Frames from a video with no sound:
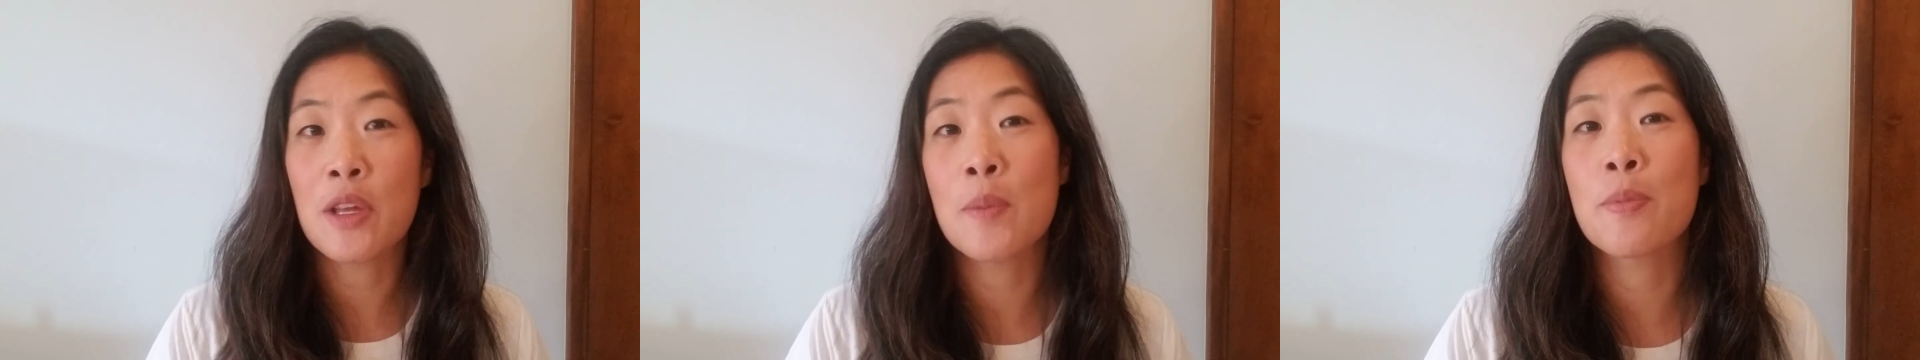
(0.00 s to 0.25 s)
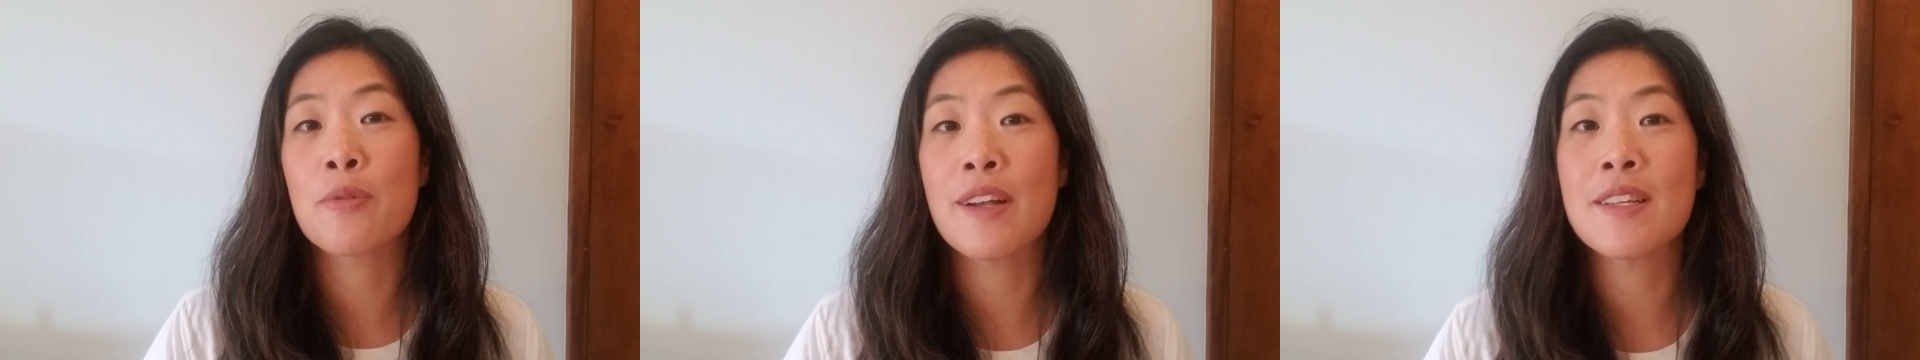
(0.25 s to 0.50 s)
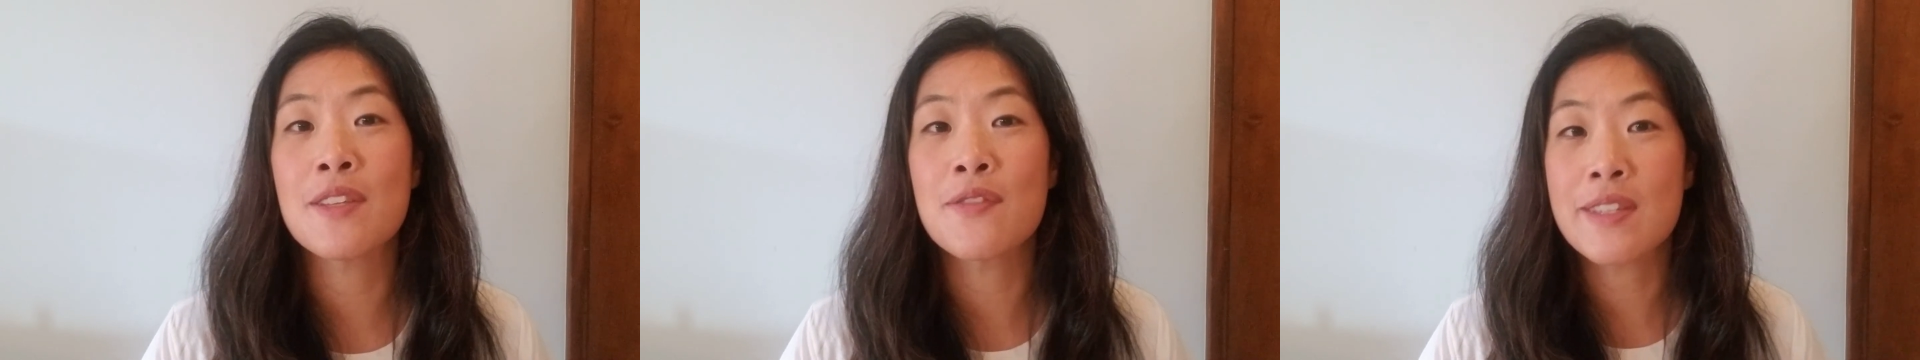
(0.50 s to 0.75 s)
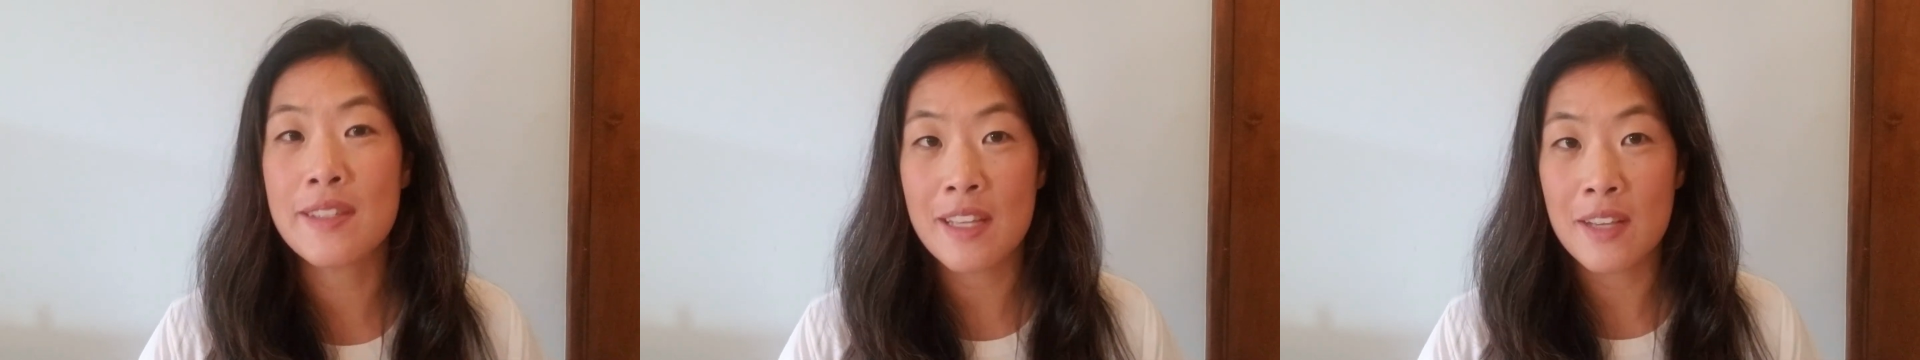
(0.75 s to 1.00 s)
compressive
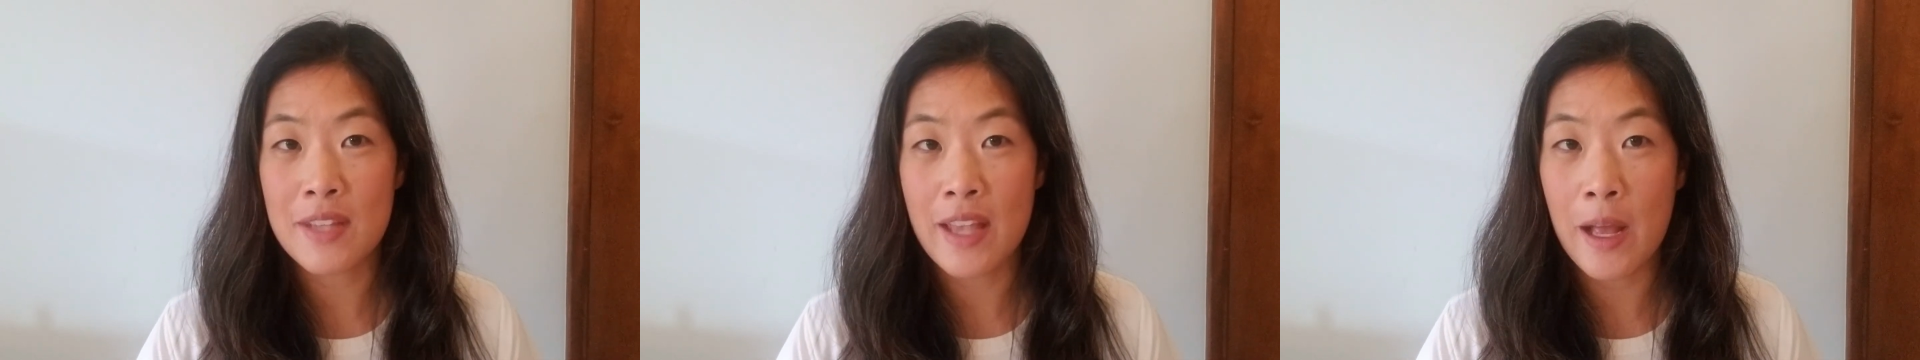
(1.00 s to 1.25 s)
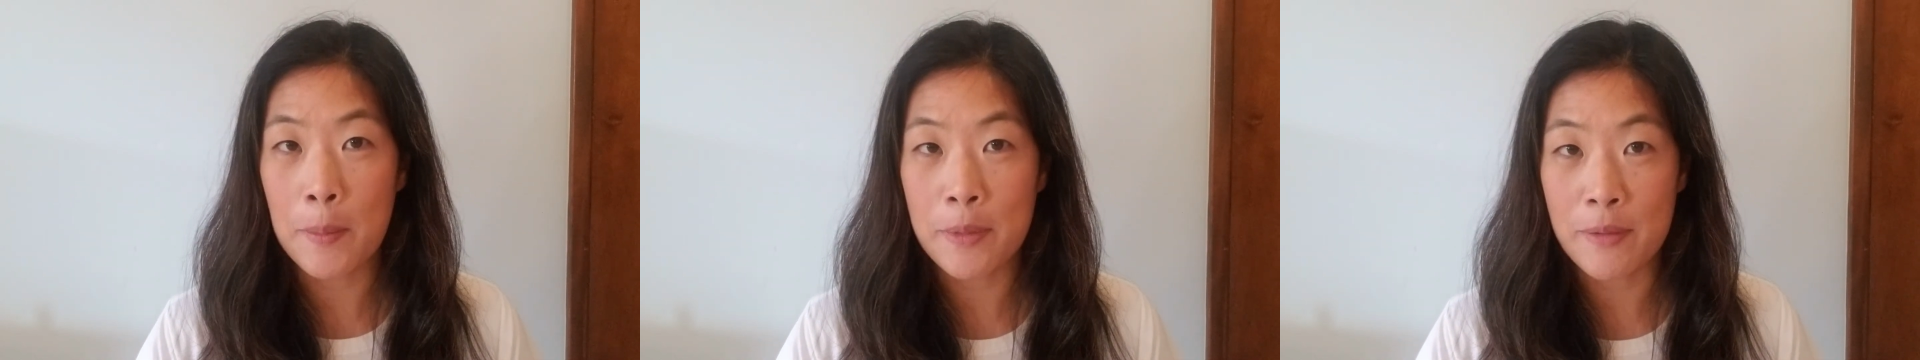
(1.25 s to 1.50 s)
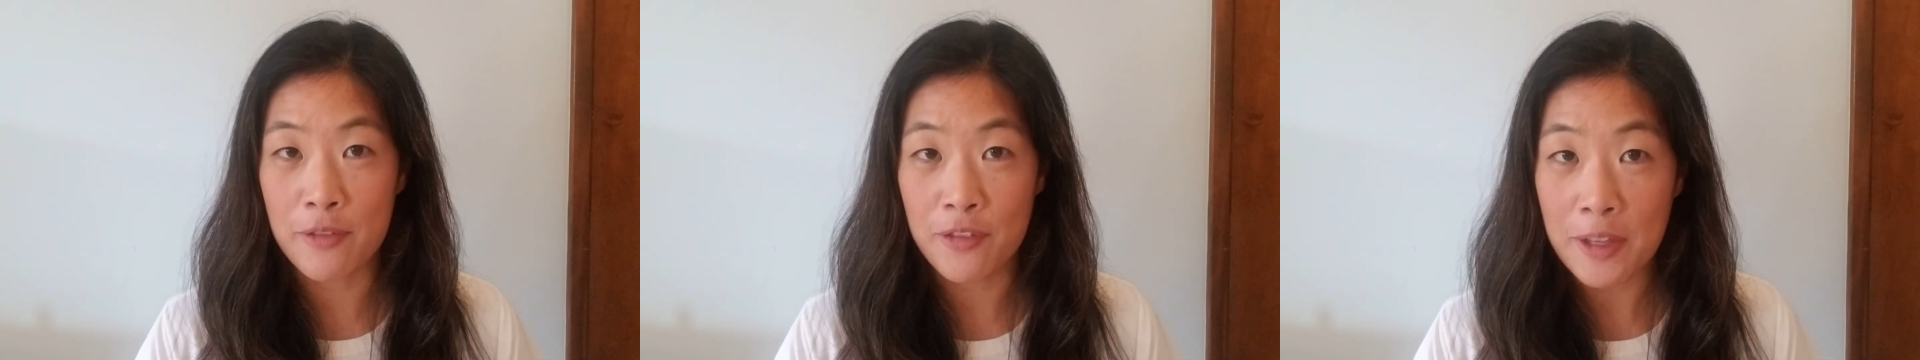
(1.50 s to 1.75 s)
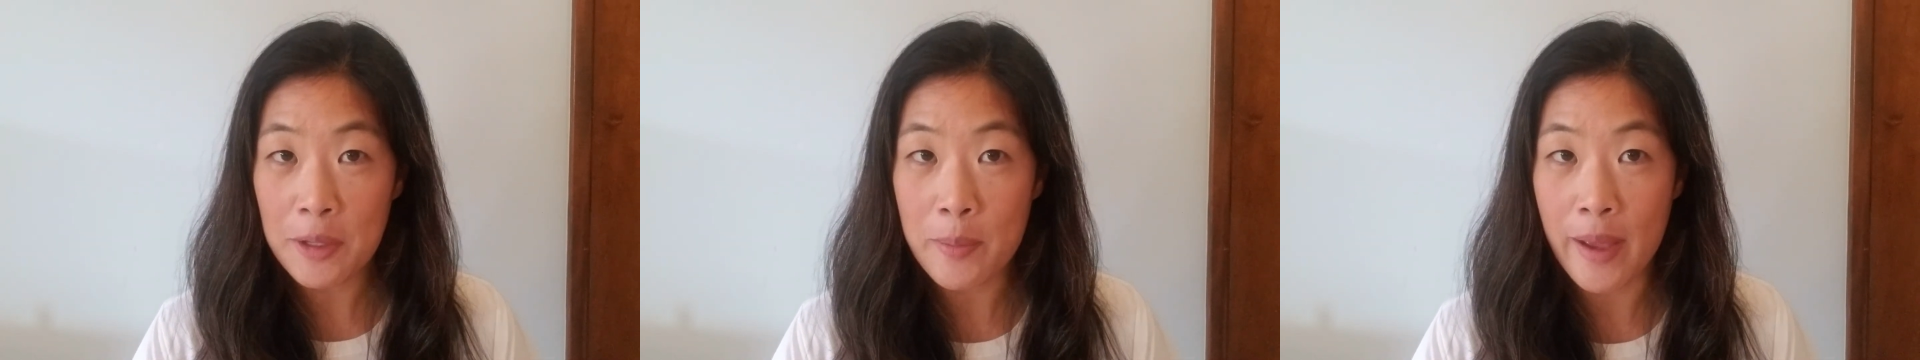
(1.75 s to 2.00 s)
sleeves help them
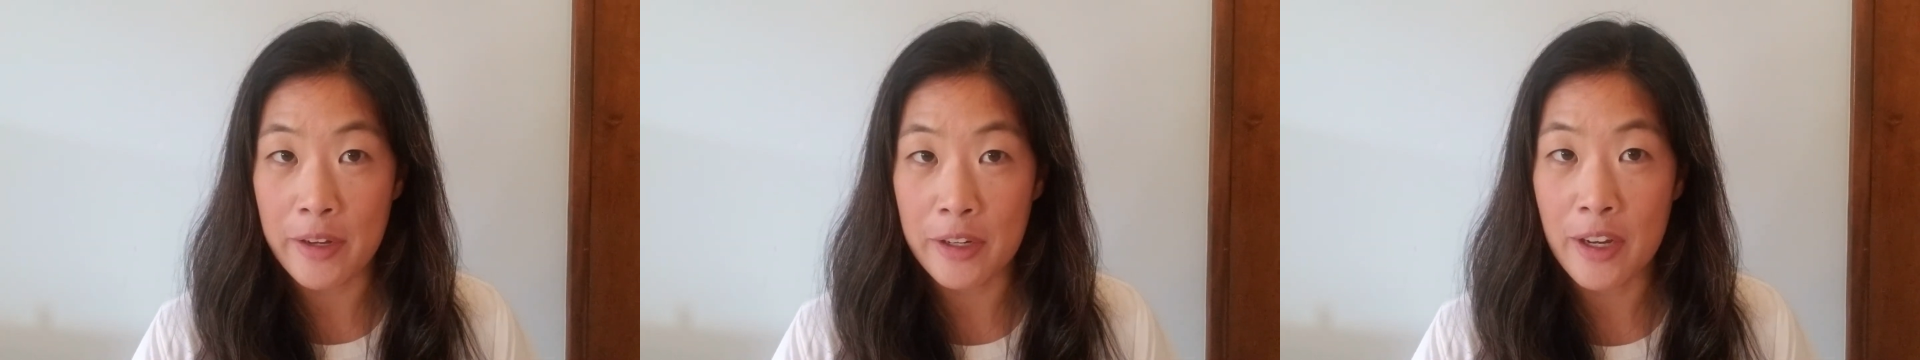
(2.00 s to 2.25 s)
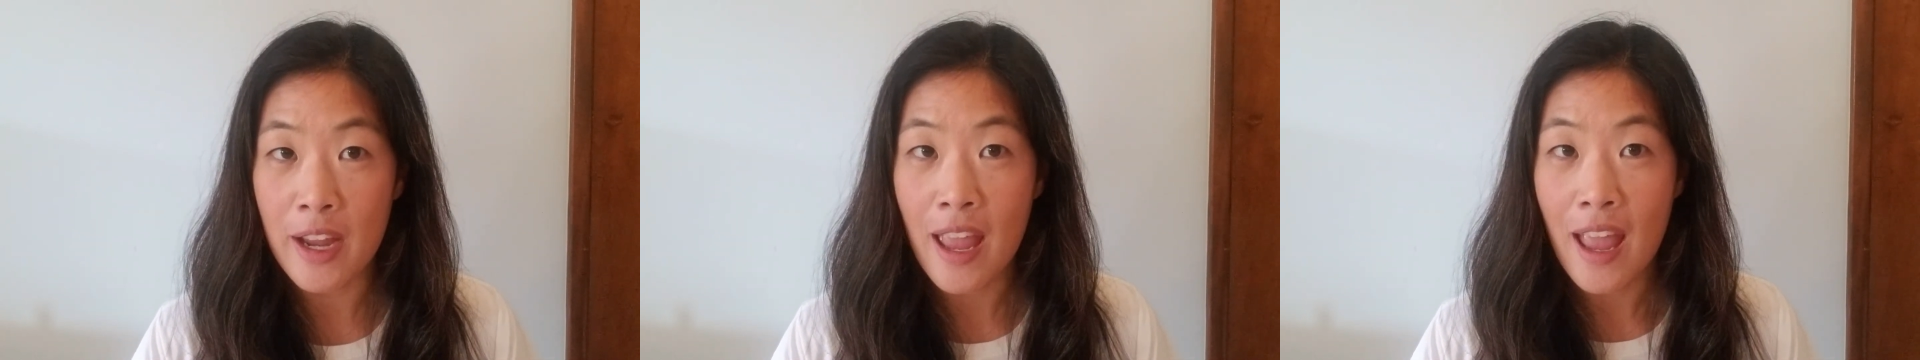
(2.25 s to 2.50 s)
feel better,